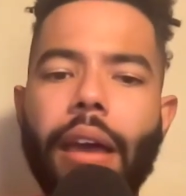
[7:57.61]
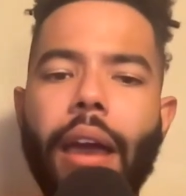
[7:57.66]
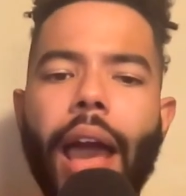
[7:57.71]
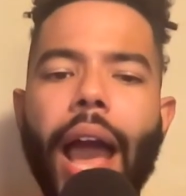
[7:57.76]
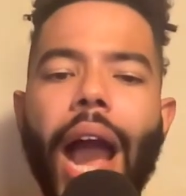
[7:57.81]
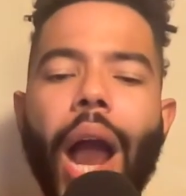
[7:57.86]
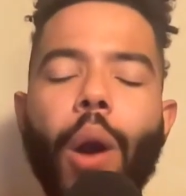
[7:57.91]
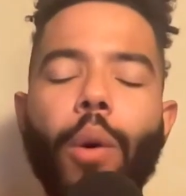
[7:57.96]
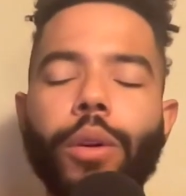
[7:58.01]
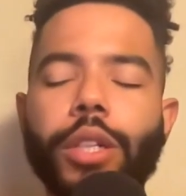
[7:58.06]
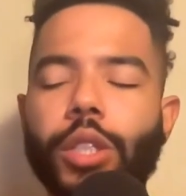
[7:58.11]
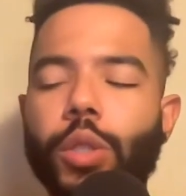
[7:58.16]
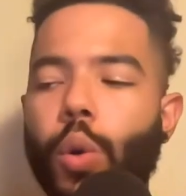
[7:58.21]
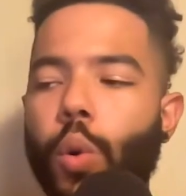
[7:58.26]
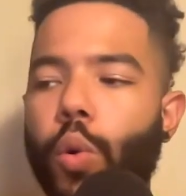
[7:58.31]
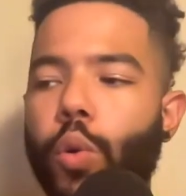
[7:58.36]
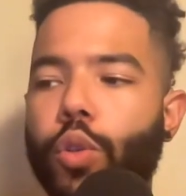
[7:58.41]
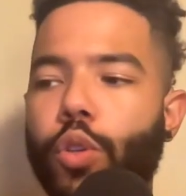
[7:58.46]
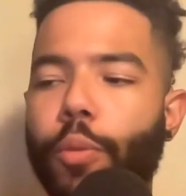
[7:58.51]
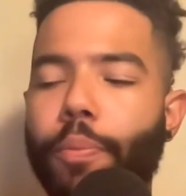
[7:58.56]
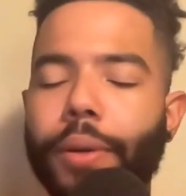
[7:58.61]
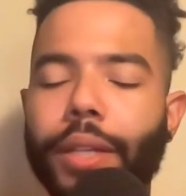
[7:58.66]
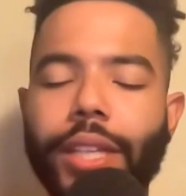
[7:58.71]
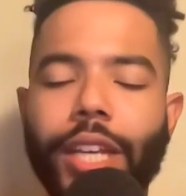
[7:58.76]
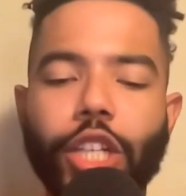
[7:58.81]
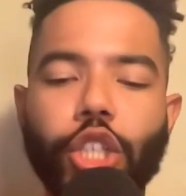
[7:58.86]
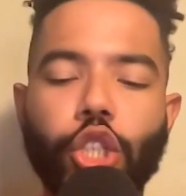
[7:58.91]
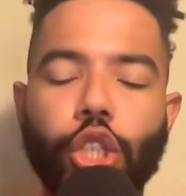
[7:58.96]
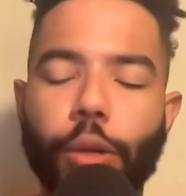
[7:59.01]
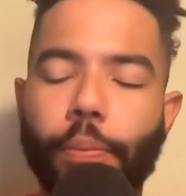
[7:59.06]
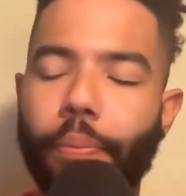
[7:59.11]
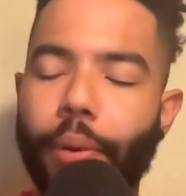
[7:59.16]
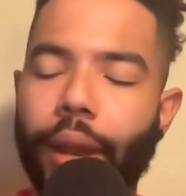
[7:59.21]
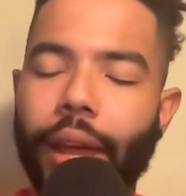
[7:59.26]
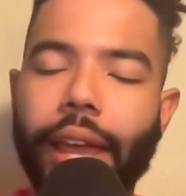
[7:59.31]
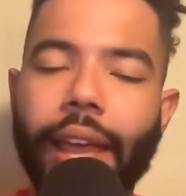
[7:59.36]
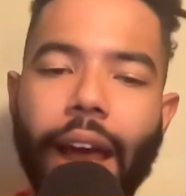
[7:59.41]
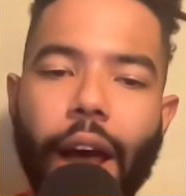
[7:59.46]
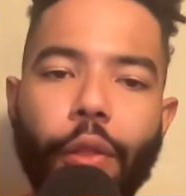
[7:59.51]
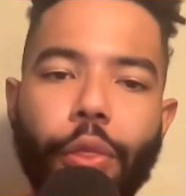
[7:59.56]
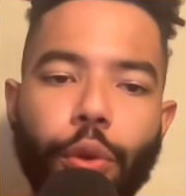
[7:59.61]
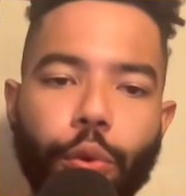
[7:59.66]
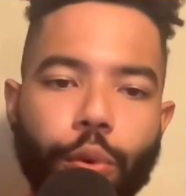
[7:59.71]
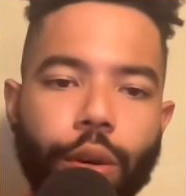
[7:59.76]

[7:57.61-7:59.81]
how it's going to potentially play out the